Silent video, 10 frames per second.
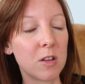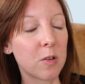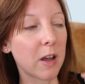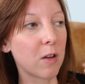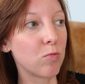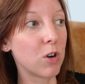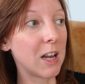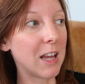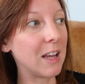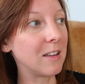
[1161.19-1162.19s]
And so I can
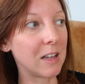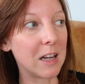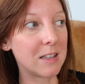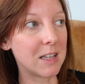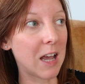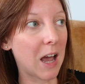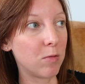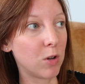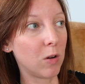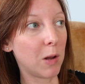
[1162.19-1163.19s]
really easily see how
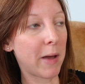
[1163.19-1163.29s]
Nola